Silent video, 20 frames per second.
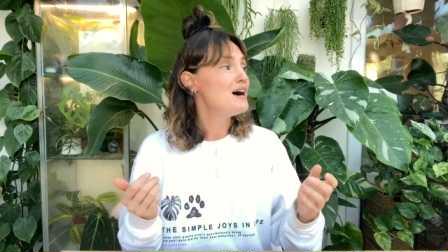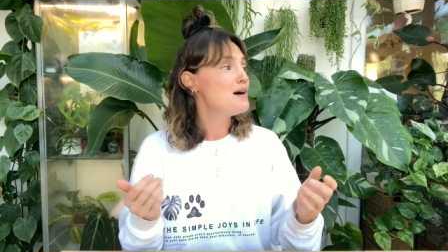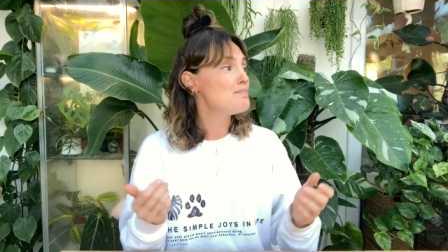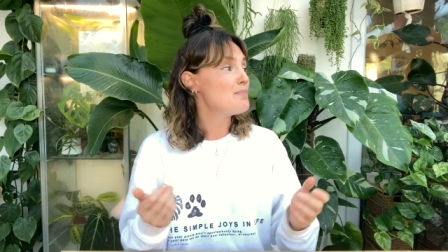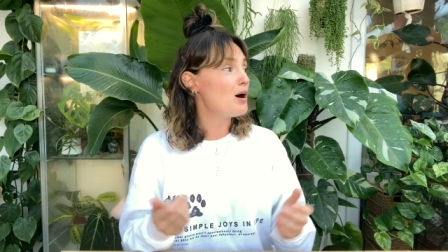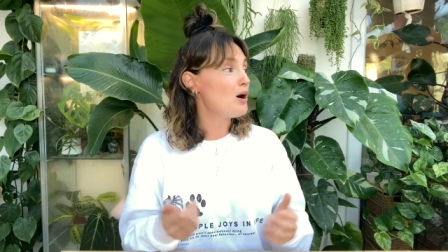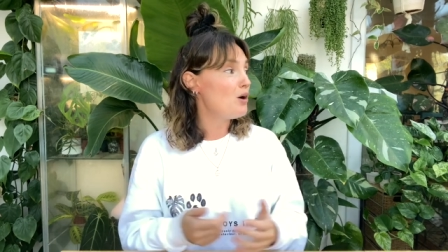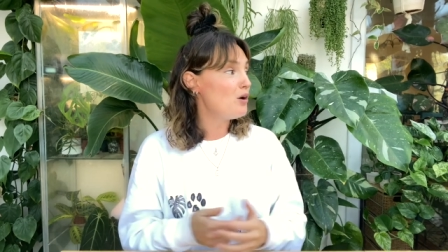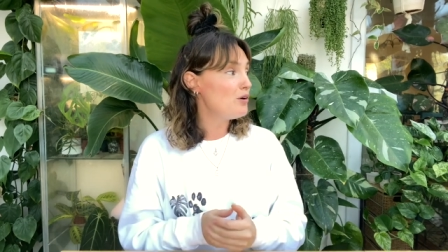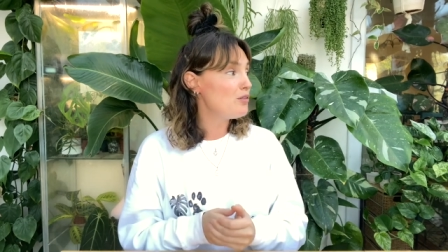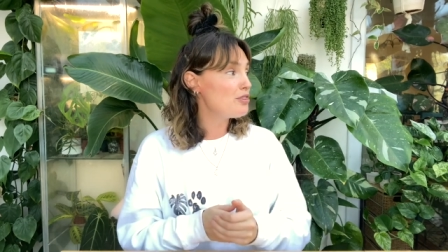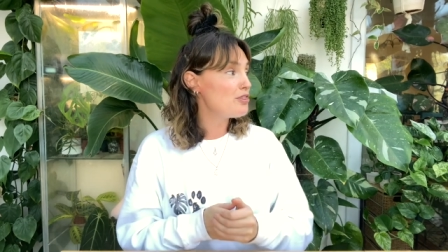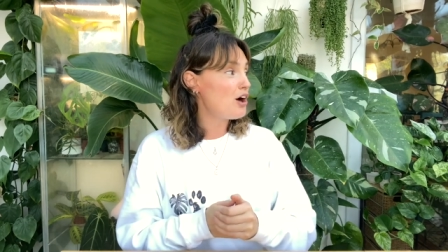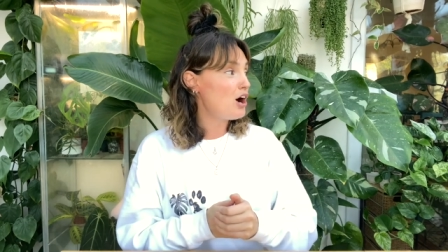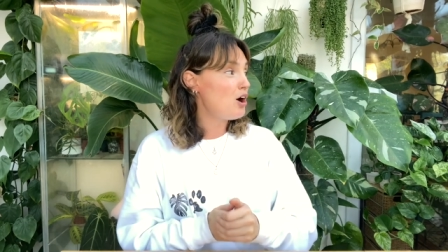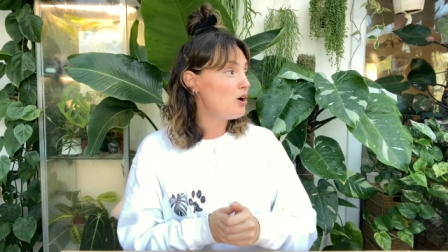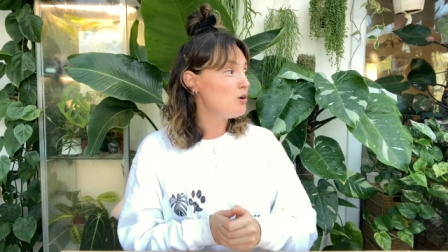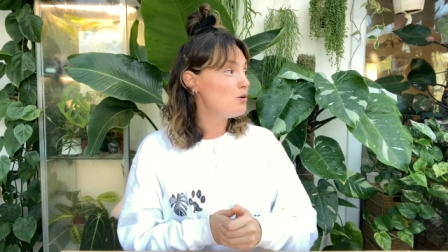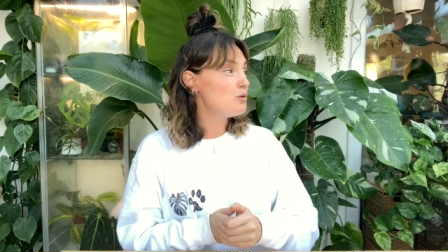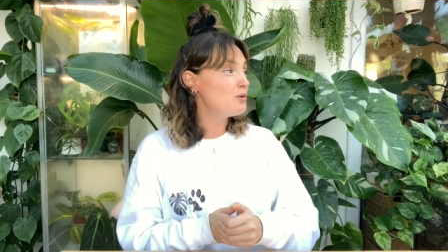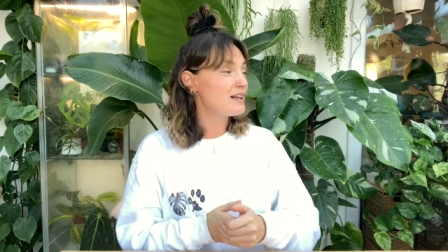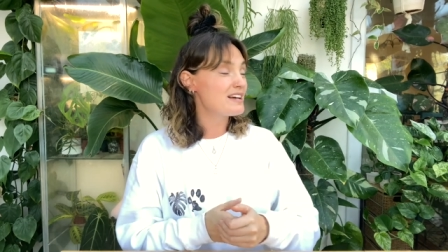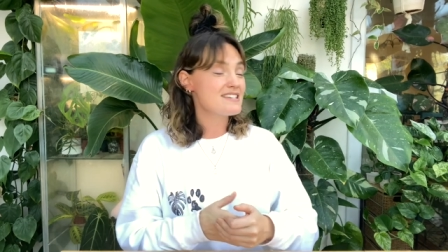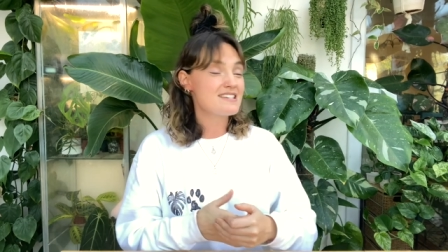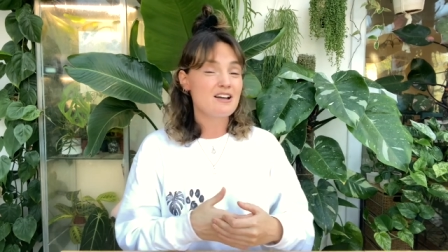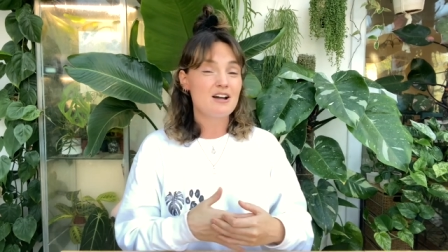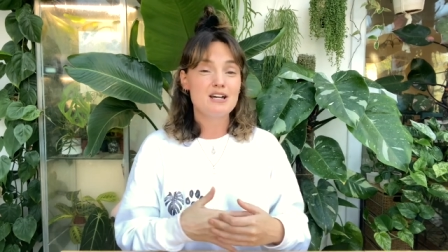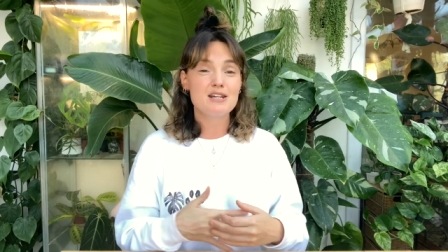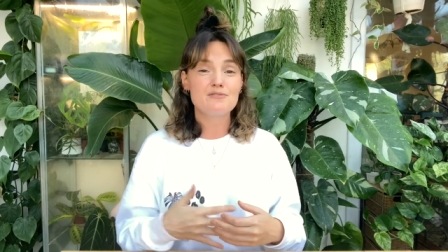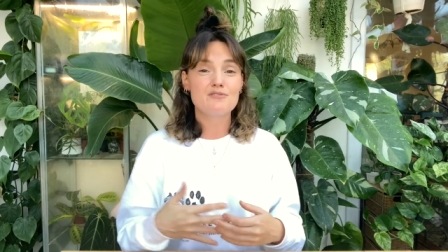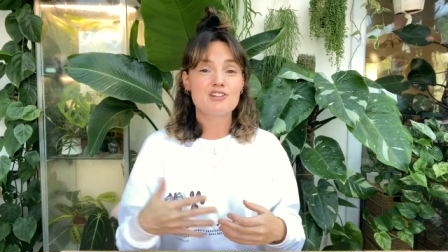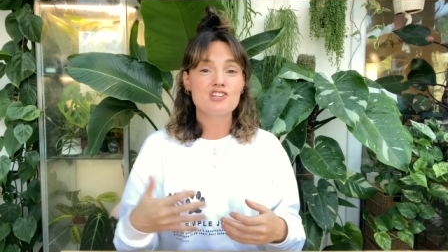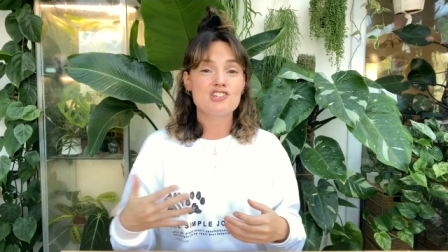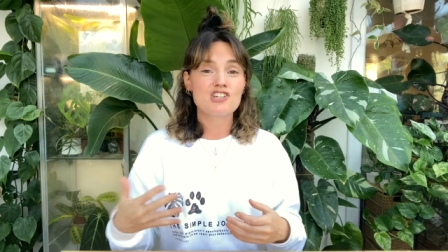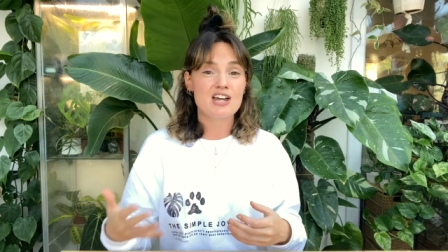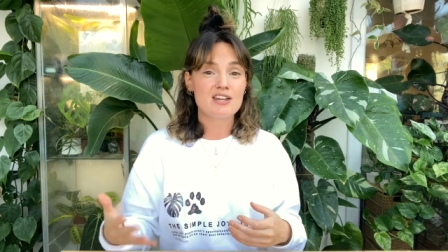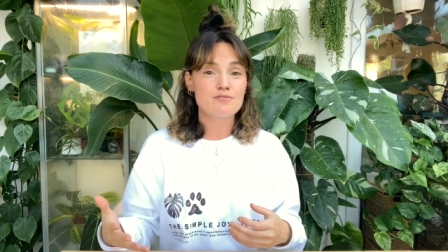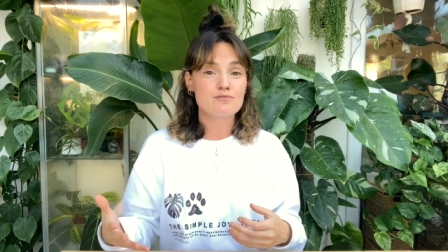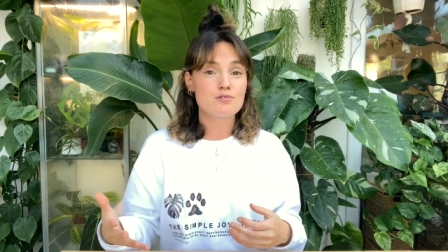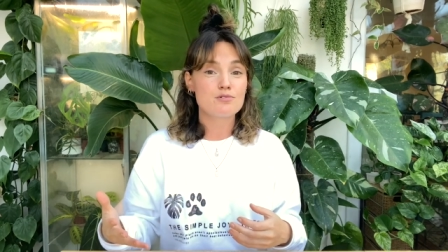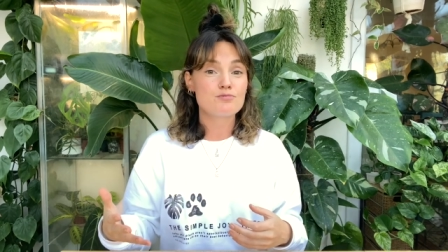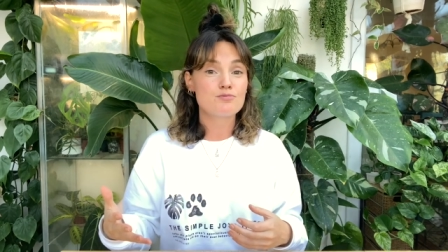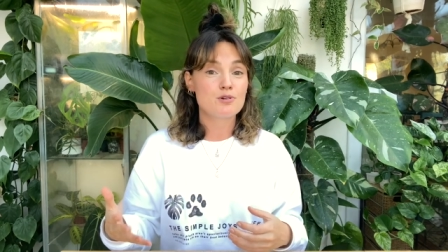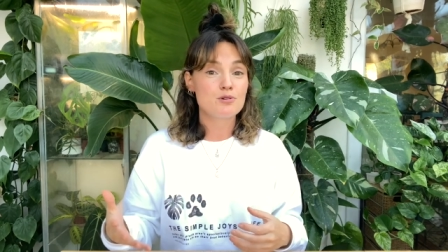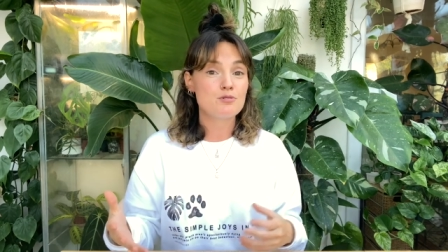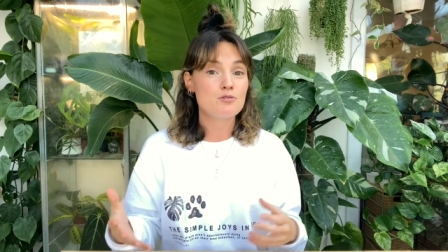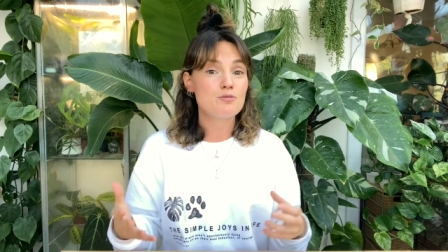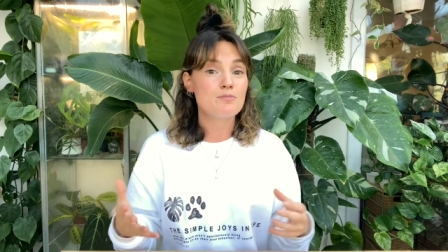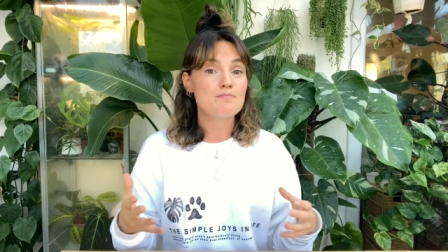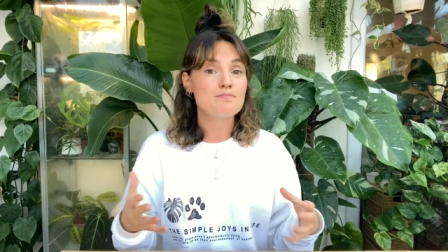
But on the whole, as kind of a general rule,